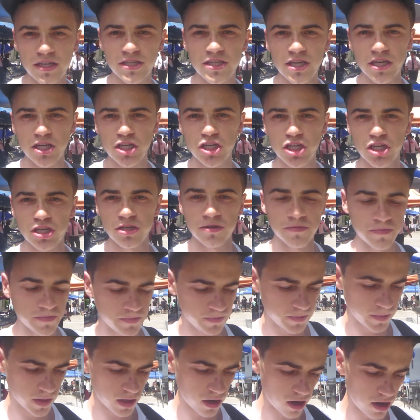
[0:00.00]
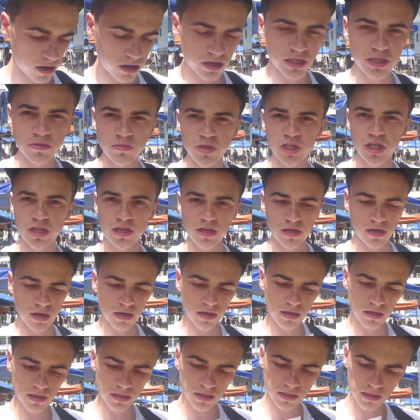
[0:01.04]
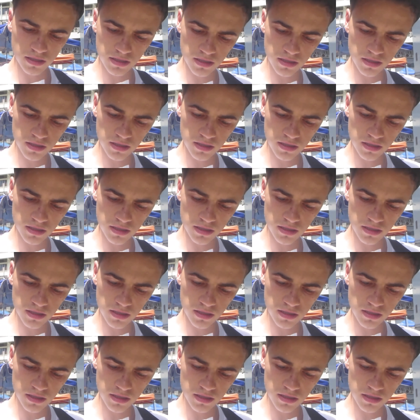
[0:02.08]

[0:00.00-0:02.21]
section. I got some chicken nuggets.